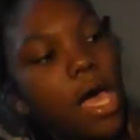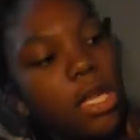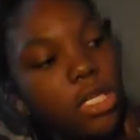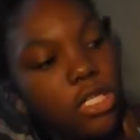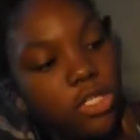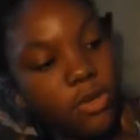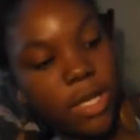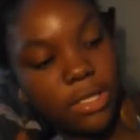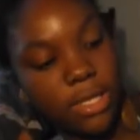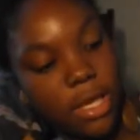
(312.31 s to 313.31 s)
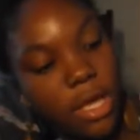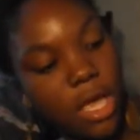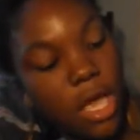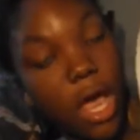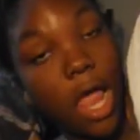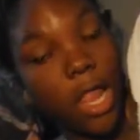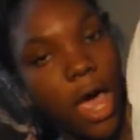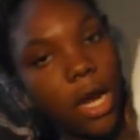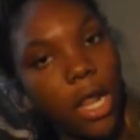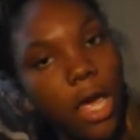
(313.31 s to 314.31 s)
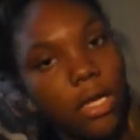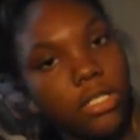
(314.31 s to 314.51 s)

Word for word: distressing, a lot of